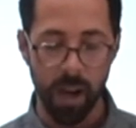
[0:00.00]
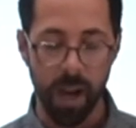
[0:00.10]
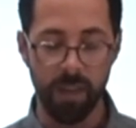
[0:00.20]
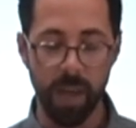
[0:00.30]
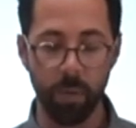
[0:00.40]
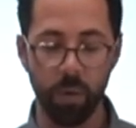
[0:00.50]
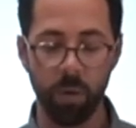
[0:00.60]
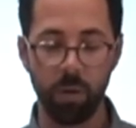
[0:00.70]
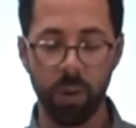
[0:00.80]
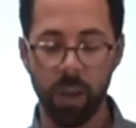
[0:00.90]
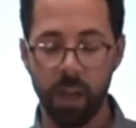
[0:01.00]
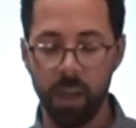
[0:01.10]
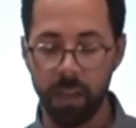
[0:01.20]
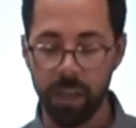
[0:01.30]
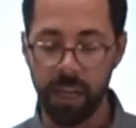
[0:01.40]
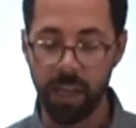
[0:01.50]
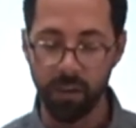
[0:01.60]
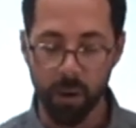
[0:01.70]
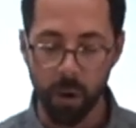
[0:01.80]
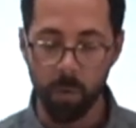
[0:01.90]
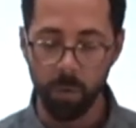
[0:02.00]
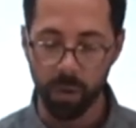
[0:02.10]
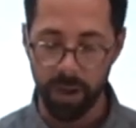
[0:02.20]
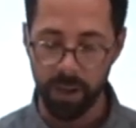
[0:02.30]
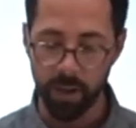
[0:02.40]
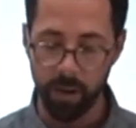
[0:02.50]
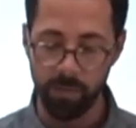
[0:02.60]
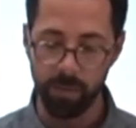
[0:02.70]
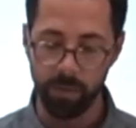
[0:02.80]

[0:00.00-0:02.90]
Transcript: And they will need no light of